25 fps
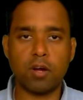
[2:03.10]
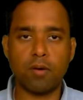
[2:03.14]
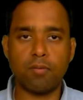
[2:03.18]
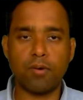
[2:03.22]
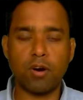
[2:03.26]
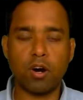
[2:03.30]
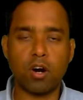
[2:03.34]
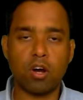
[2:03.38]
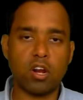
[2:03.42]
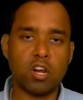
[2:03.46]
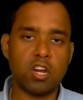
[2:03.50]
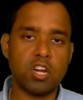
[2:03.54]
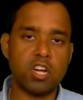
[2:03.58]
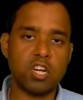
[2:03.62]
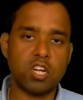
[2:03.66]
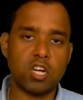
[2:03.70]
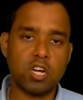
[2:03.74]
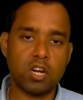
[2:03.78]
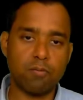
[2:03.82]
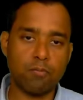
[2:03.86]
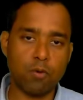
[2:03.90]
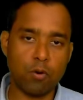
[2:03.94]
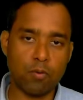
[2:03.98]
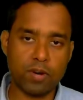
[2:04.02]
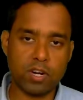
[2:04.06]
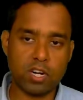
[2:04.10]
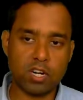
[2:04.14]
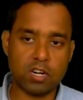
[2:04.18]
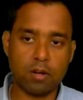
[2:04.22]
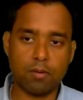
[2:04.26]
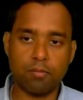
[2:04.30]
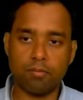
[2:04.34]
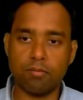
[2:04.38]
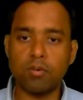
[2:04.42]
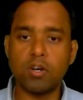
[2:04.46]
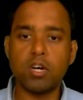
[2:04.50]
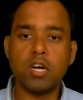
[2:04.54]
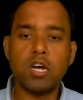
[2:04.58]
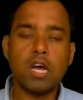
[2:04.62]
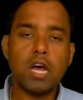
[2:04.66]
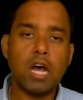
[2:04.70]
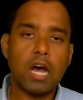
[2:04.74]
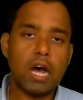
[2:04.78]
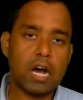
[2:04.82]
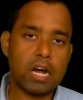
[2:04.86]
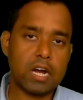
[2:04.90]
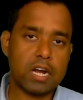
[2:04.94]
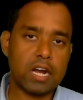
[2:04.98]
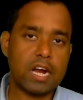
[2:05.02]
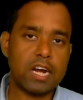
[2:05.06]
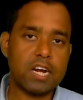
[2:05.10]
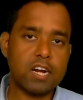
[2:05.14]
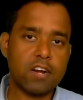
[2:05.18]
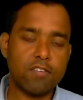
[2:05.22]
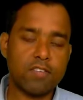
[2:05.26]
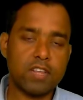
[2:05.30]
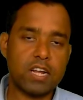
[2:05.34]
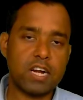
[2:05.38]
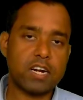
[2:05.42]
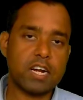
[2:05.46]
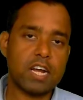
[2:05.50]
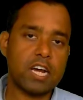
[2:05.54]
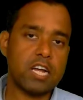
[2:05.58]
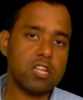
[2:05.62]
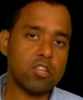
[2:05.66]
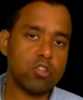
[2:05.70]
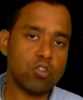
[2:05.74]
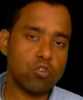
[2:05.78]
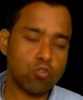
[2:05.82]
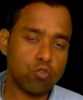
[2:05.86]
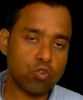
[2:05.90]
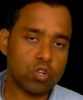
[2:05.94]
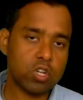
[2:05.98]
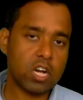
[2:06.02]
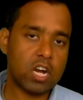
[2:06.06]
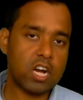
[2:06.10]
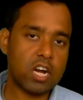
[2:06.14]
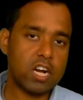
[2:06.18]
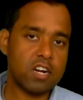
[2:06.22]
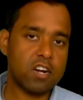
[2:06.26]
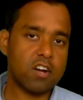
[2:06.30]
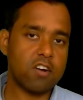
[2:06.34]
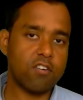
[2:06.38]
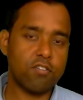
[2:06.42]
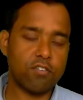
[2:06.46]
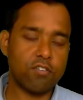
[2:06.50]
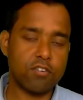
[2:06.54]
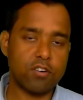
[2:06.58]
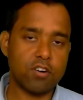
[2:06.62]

or linear momentum, kind of that. And those kind of